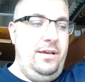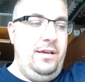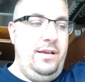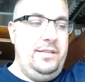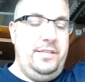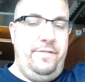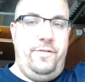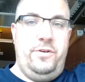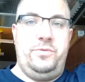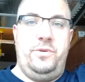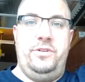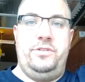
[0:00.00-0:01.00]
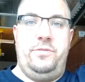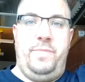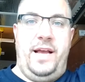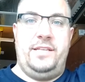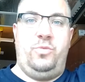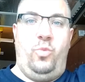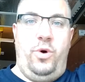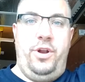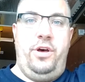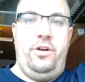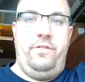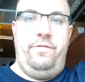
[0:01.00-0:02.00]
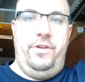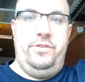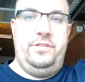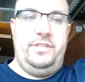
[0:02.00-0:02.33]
is the first one to surpass 100 views.